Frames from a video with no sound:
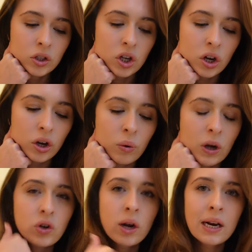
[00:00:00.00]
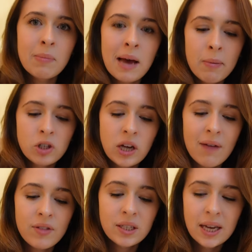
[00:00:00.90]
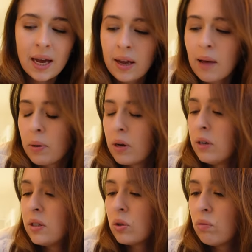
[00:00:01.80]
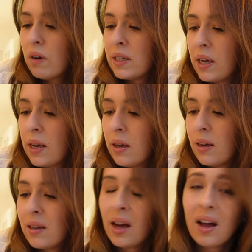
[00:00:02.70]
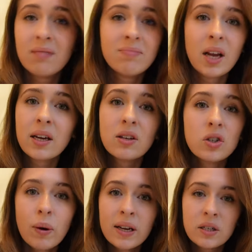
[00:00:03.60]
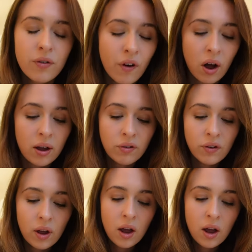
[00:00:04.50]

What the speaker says: So I try and limit how much I have in the day, and because it's already, yeah, like 20 to 5,